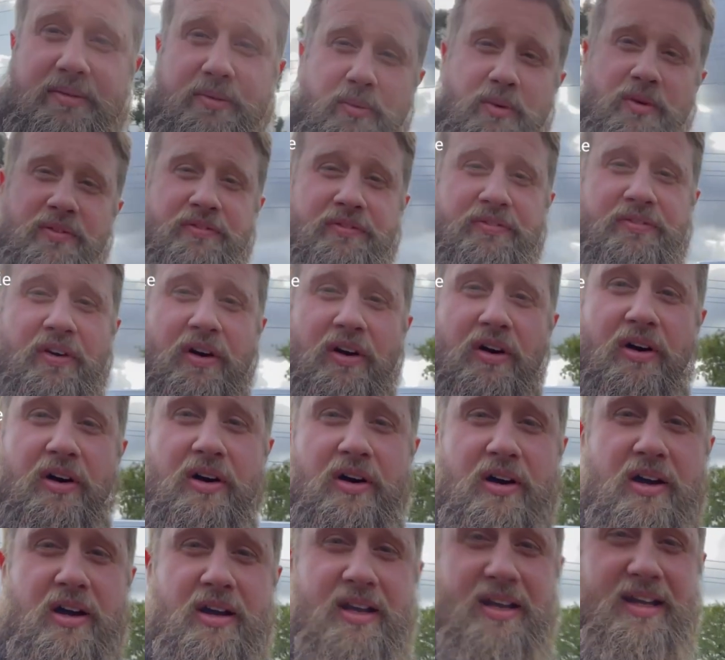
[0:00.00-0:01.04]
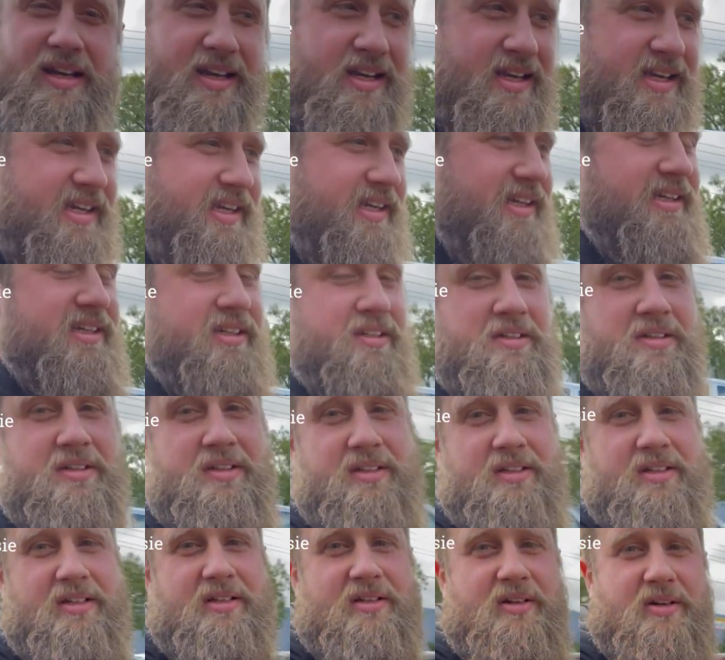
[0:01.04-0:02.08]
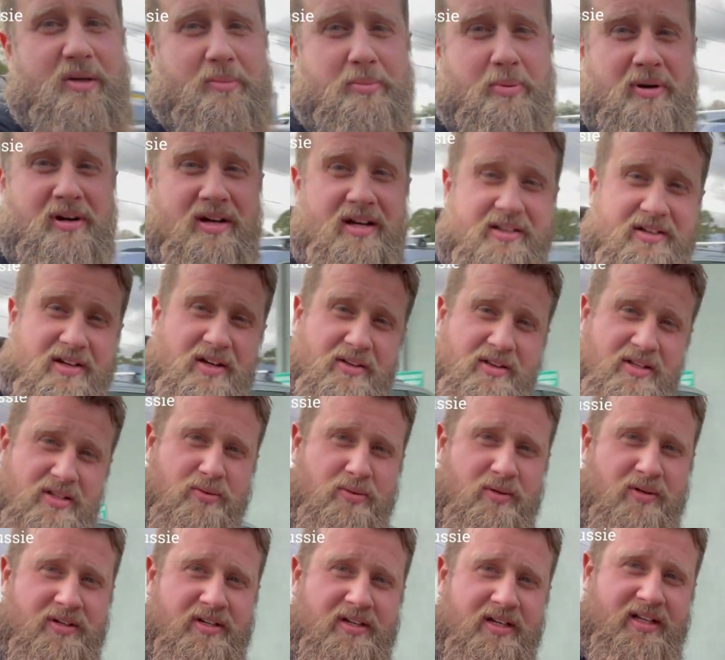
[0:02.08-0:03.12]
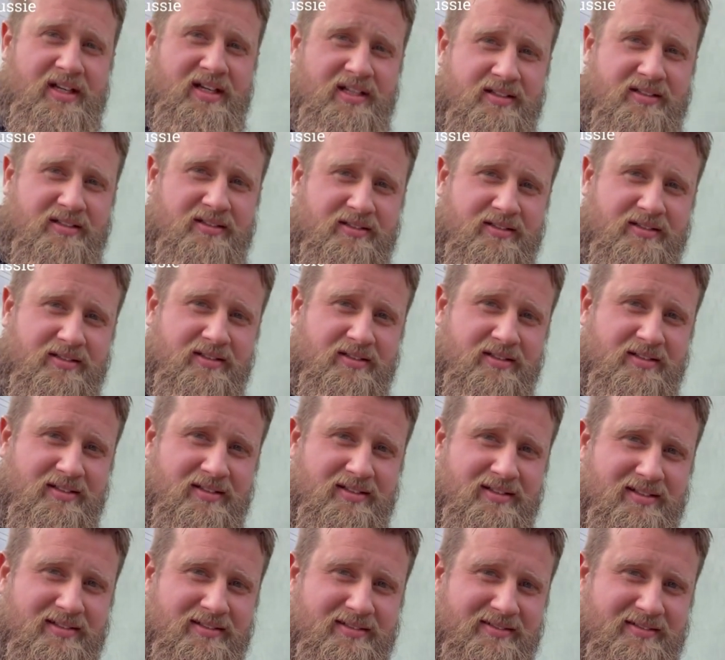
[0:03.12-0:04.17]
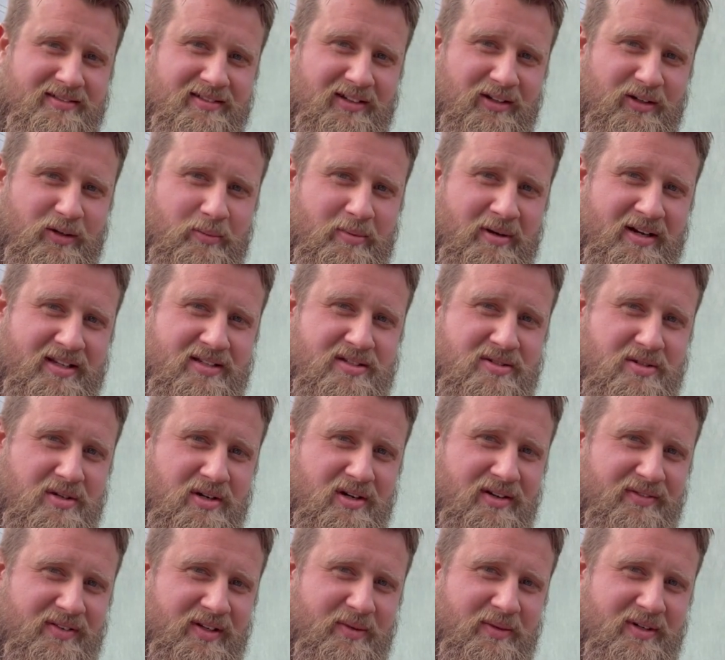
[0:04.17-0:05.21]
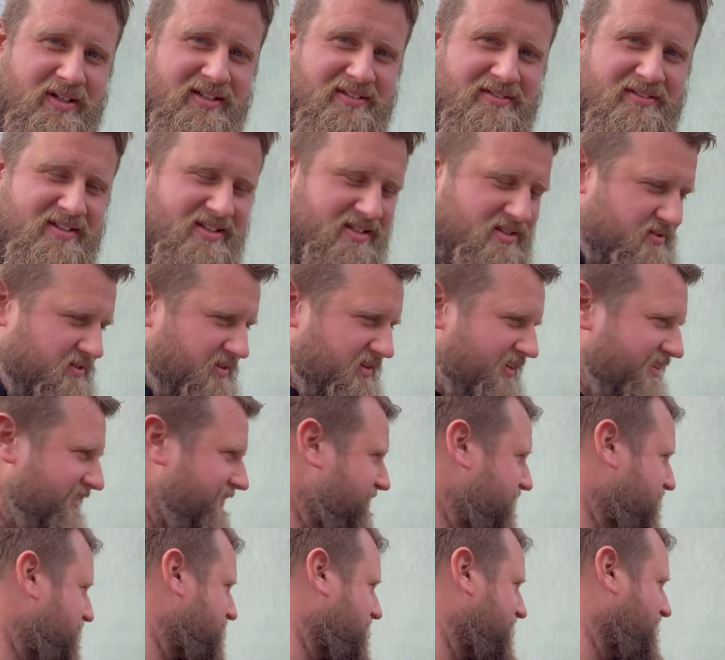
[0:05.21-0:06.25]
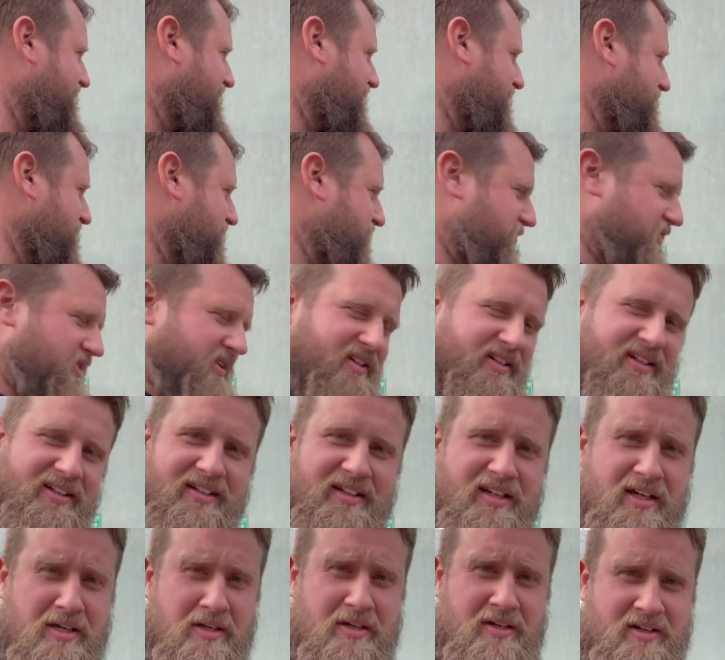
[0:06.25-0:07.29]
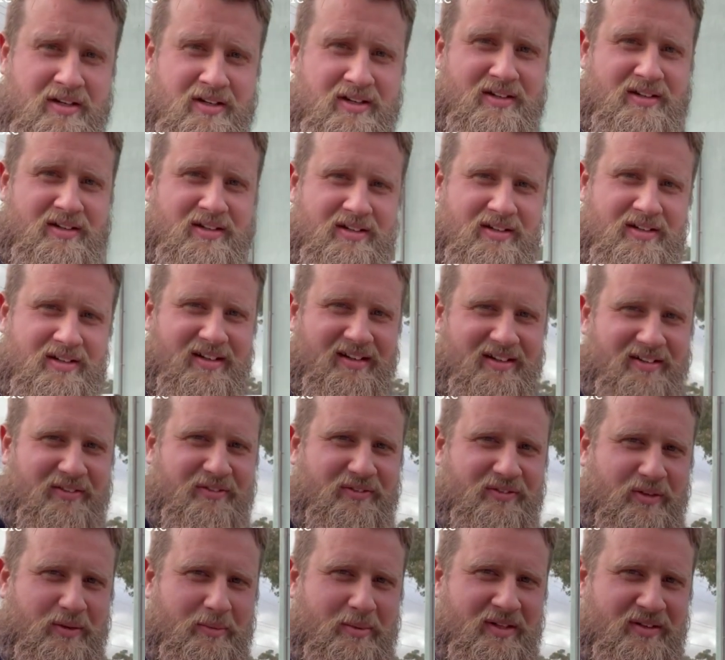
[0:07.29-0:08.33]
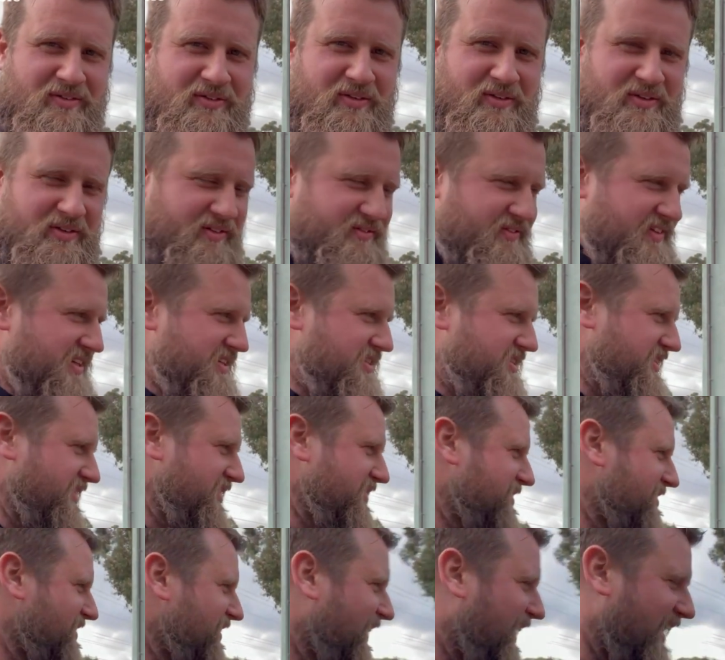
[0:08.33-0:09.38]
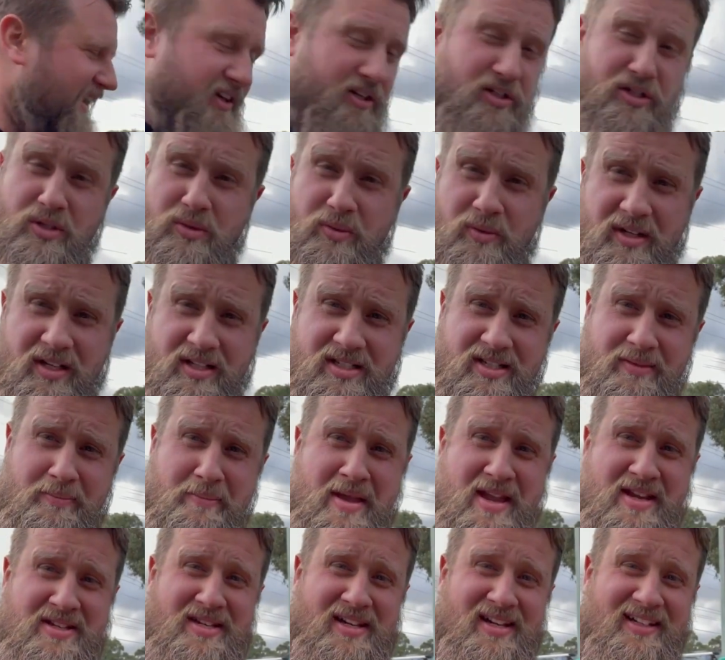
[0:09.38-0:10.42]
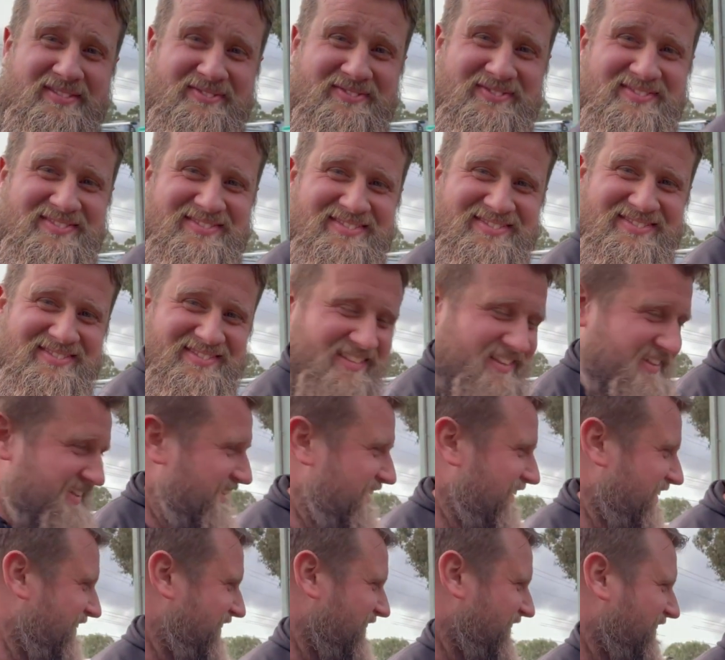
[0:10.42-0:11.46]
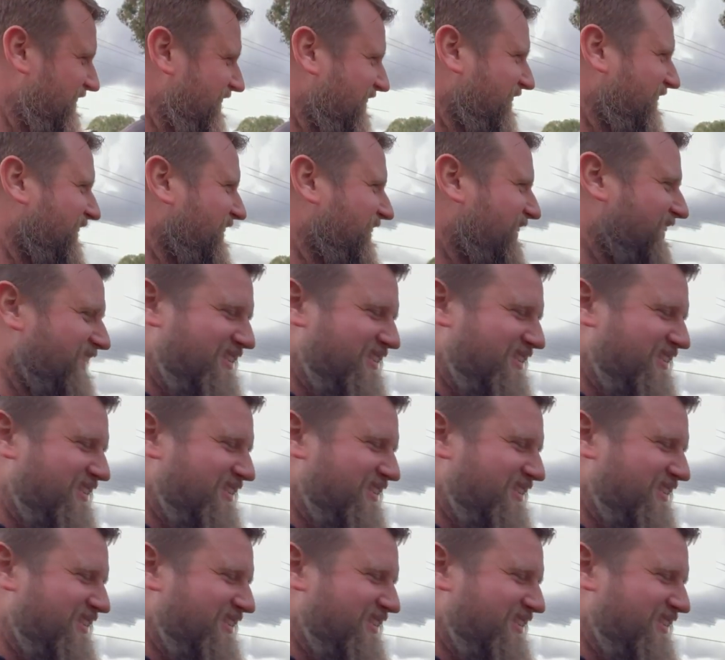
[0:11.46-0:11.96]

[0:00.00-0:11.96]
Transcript: We've finally got a Prado that's wandered in. Old mate's driving one, that's right. She's from Australian 4x4 Adventures. And I just wanted to measure. Sorry about the mess, it's my wife's car.